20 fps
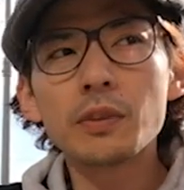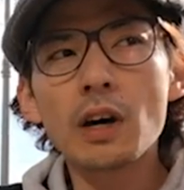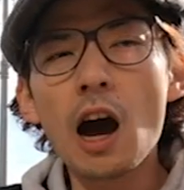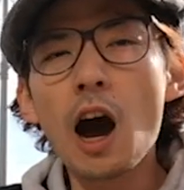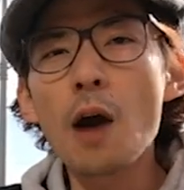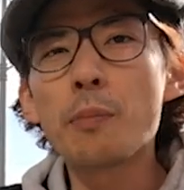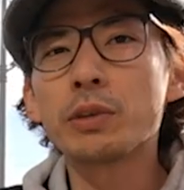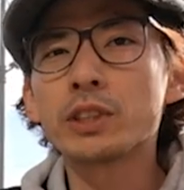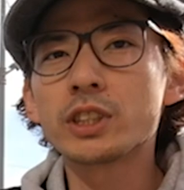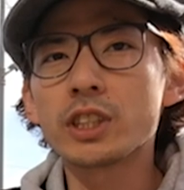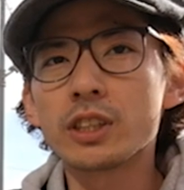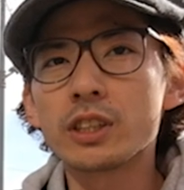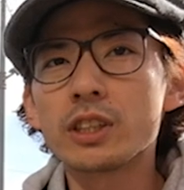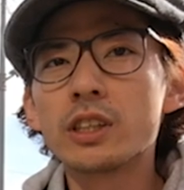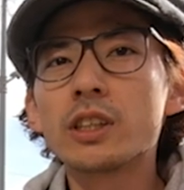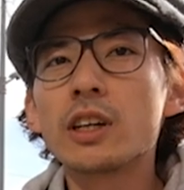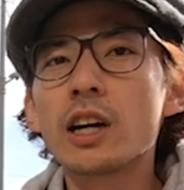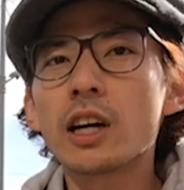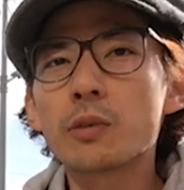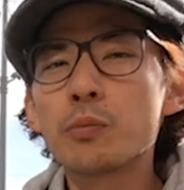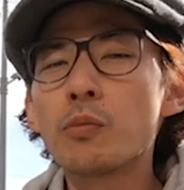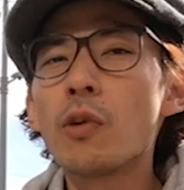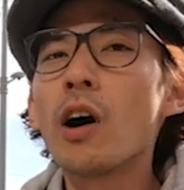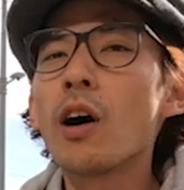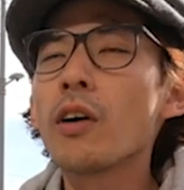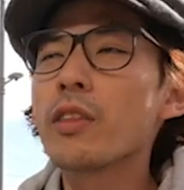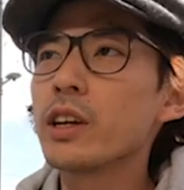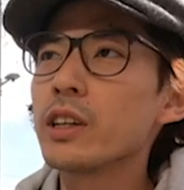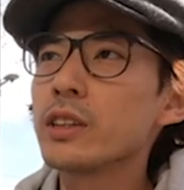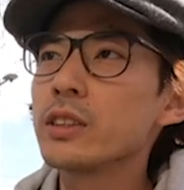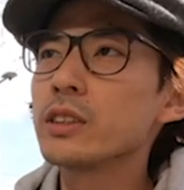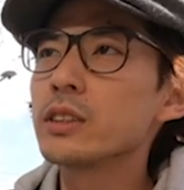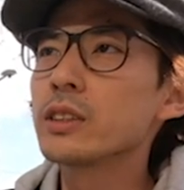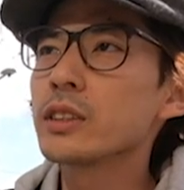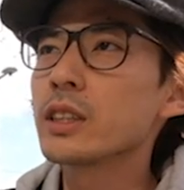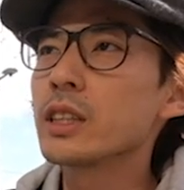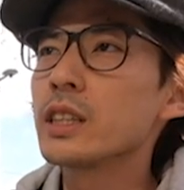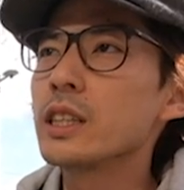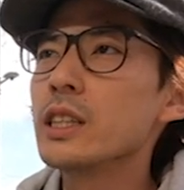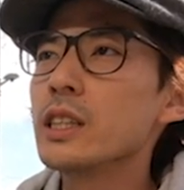aperture, like more than
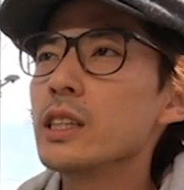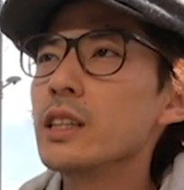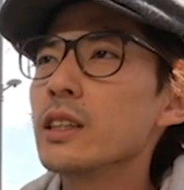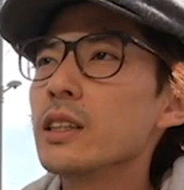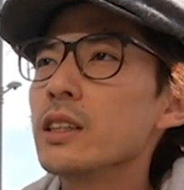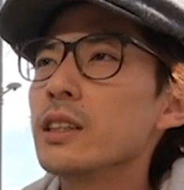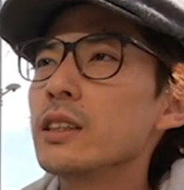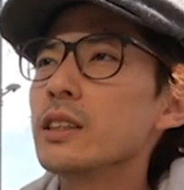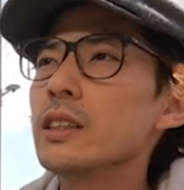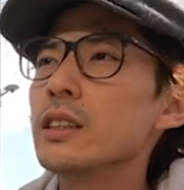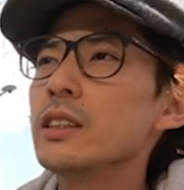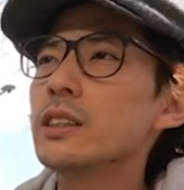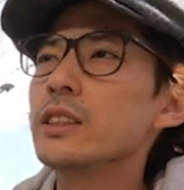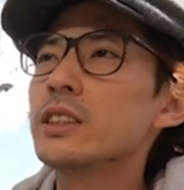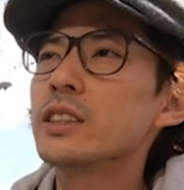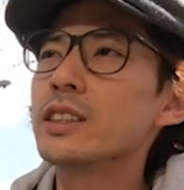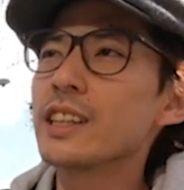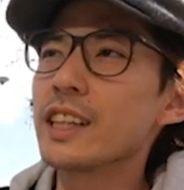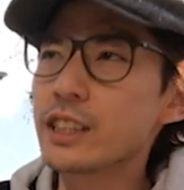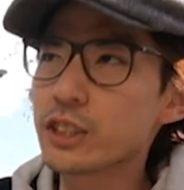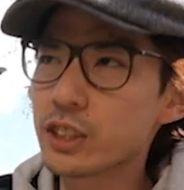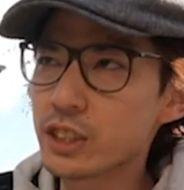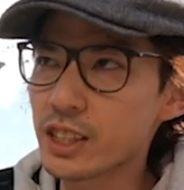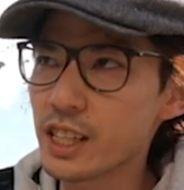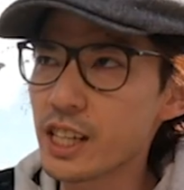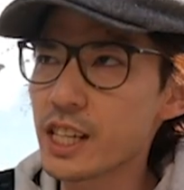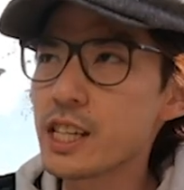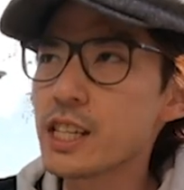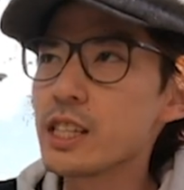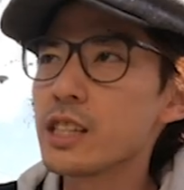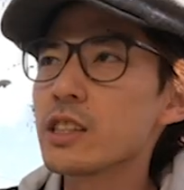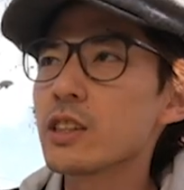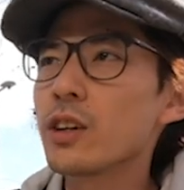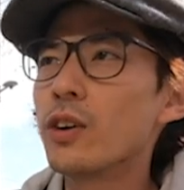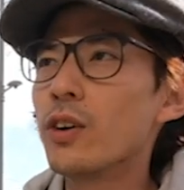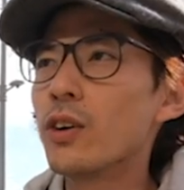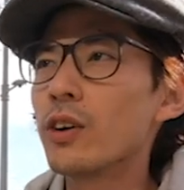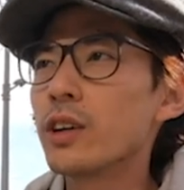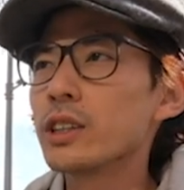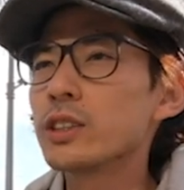16
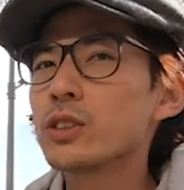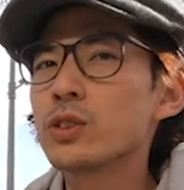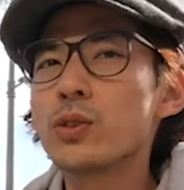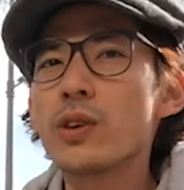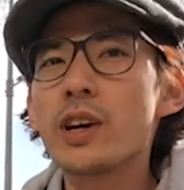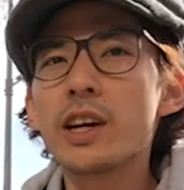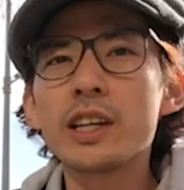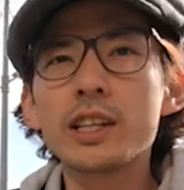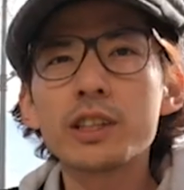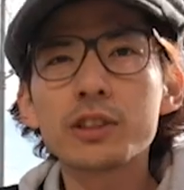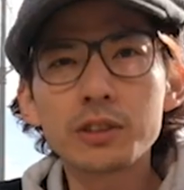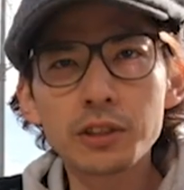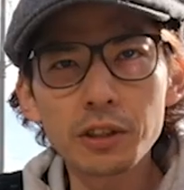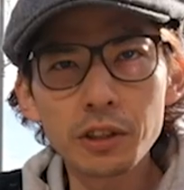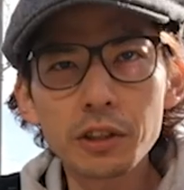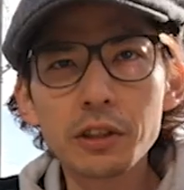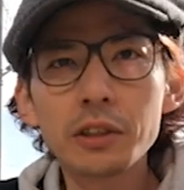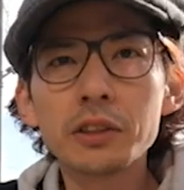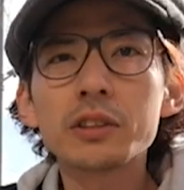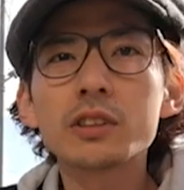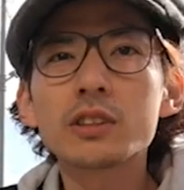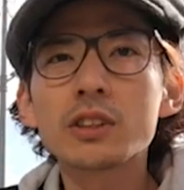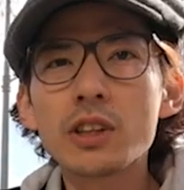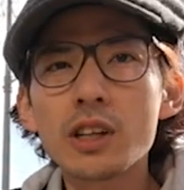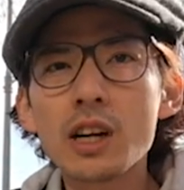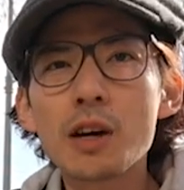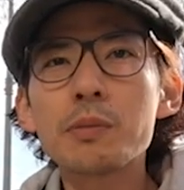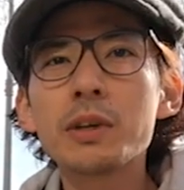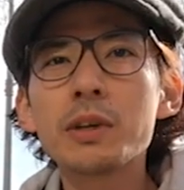or 22 gonna